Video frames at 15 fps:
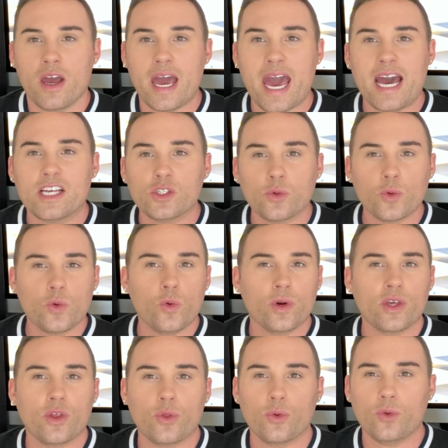as we're
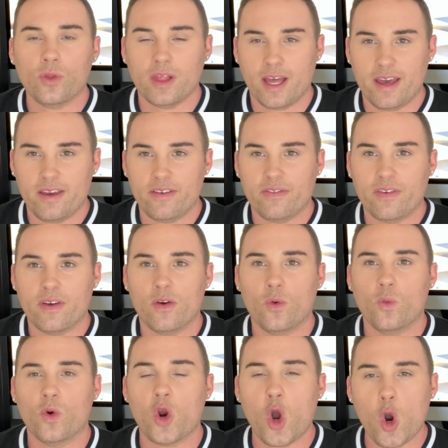going through life,
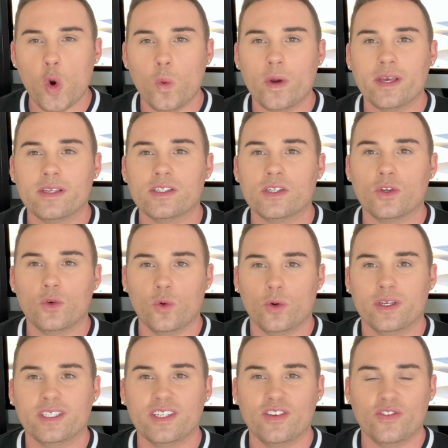we're always
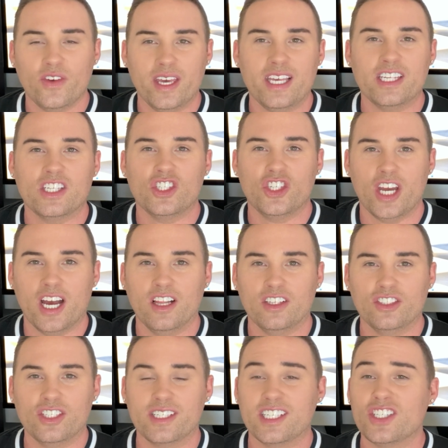going to face
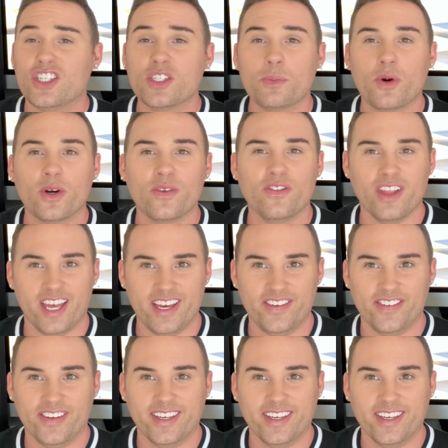challenges. It's just part of life.